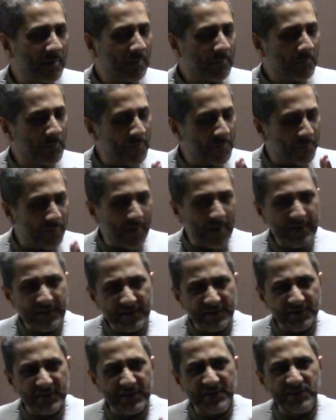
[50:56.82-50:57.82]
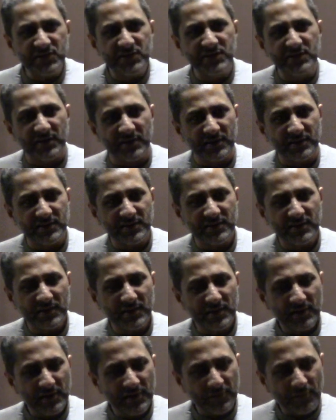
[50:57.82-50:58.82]
We find this incident
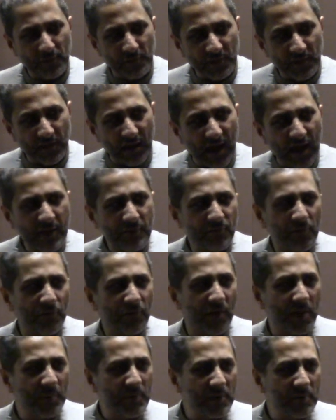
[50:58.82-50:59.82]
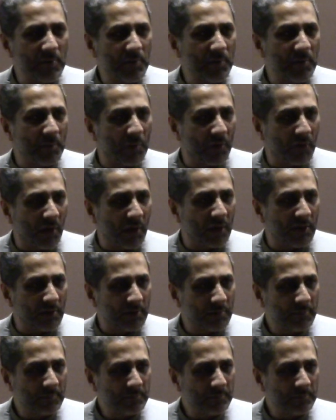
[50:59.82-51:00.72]
from the life of Habib ibn Mawar